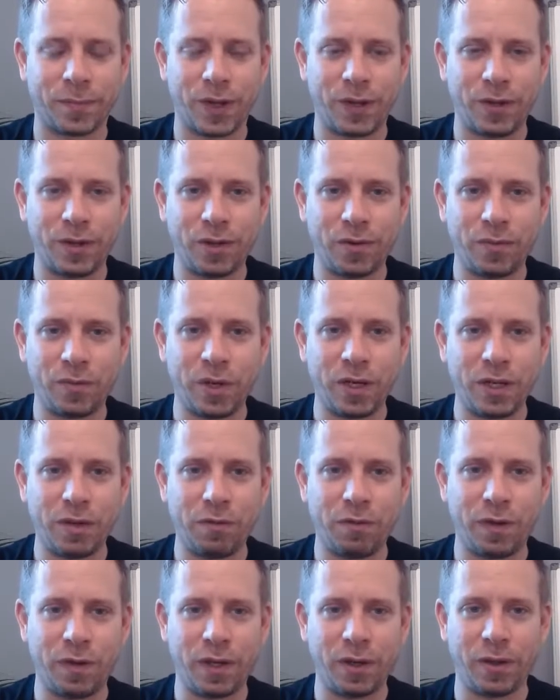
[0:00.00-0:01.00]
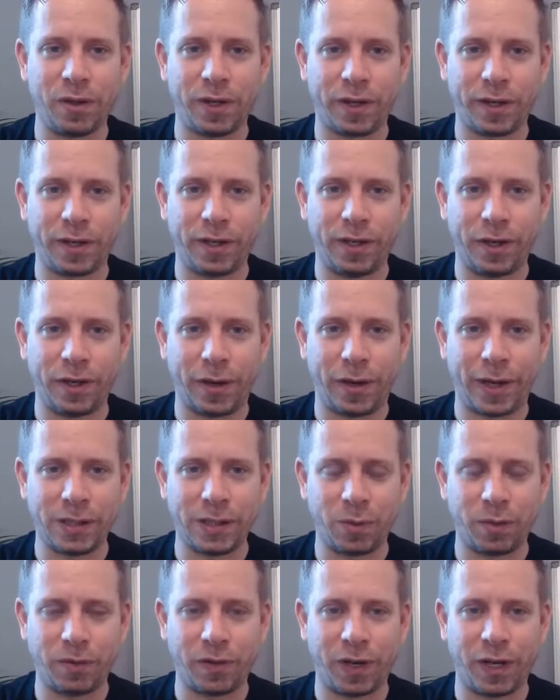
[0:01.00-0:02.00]
And you can really feel that, as
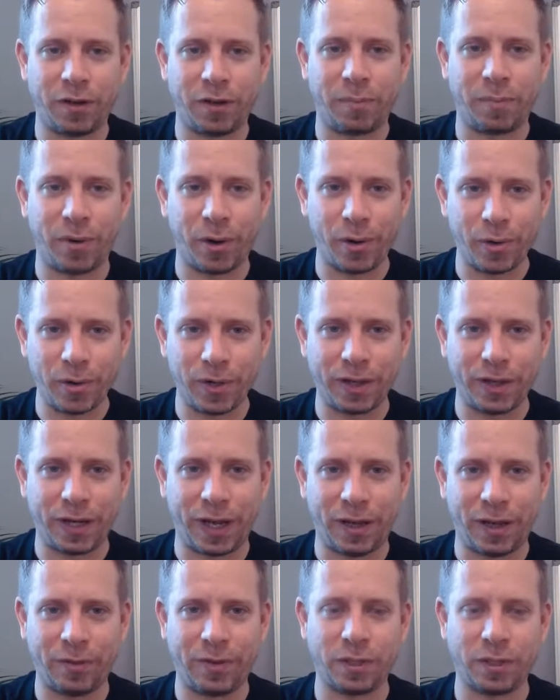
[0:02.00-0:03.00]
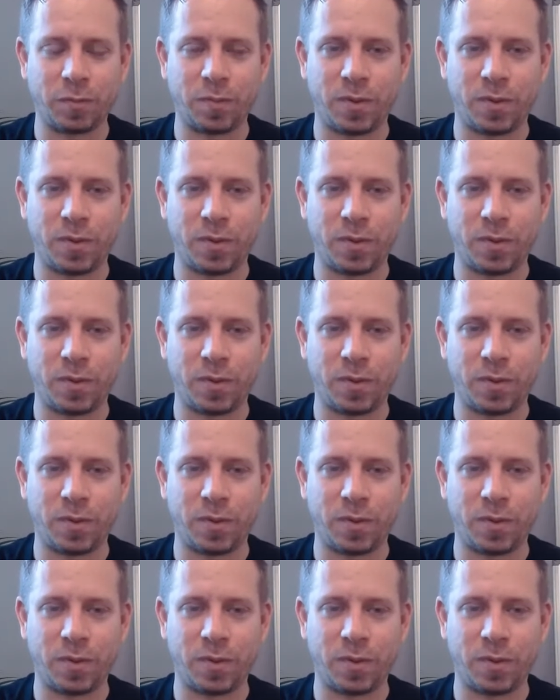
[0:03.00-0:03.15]
we've kind of broken down this